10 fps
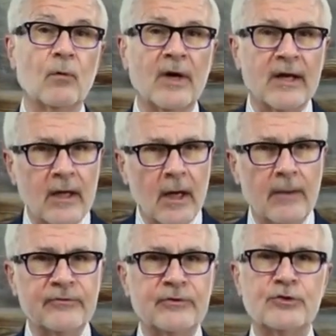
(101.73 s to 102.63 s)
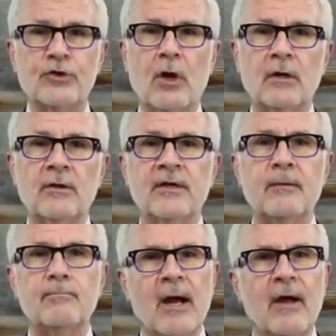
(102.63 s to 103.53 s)
when it comes to chocolate
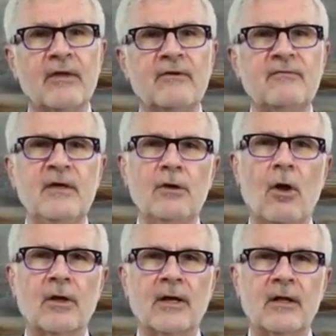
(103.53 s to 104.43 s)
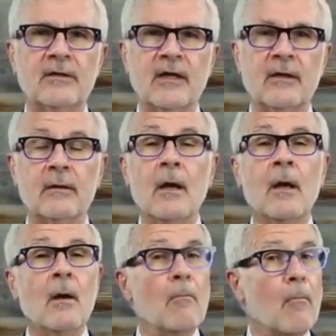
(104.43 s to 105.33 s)
and polyphenol content,
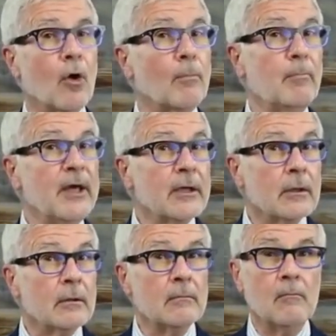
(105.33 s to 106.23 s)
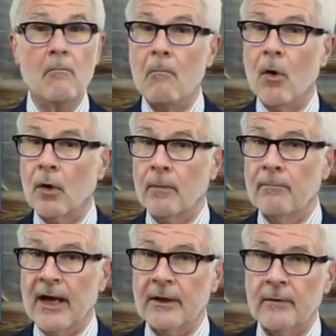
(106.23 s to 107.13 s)
more bitter, more
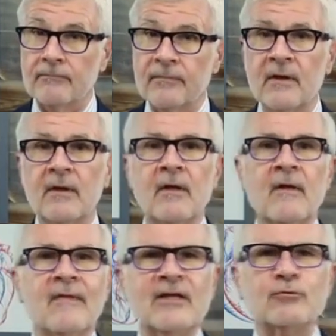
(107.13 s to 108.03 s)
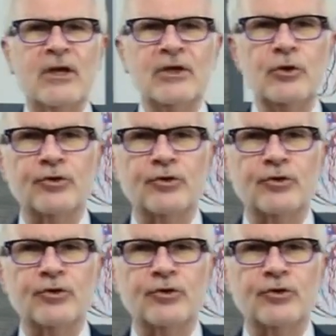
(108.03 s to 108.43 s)
better. That's why you